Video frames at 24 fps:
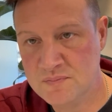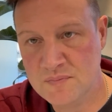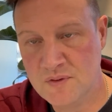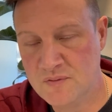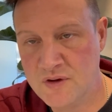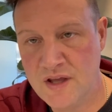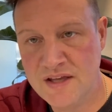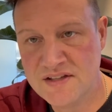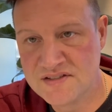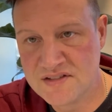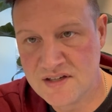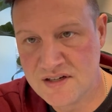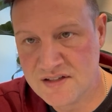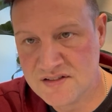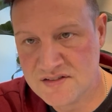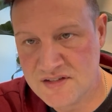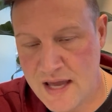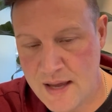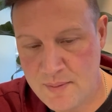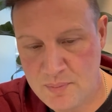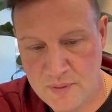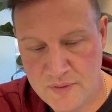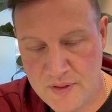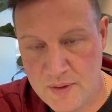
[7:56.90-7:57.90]
As an
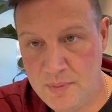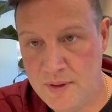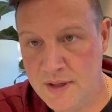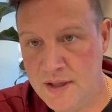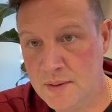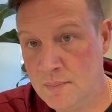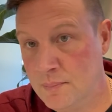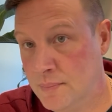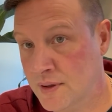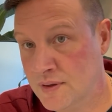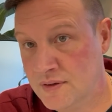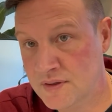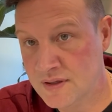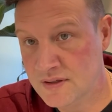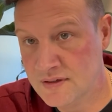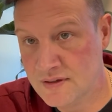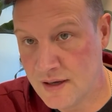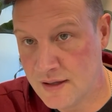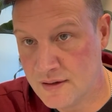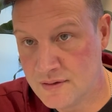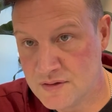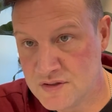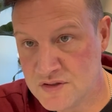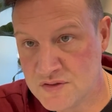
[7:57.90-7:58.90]
example, they paid $1 billion
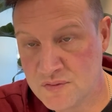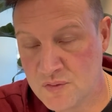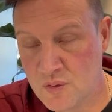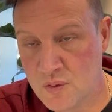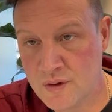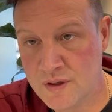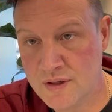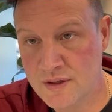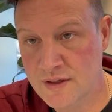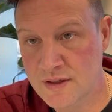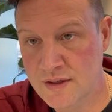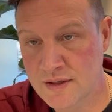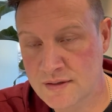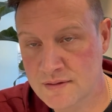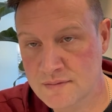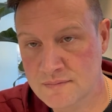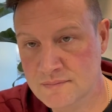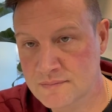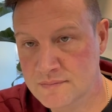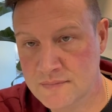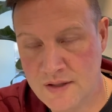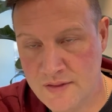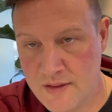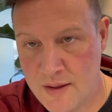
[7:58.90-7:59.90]
for it
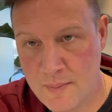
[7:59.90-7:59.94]
and that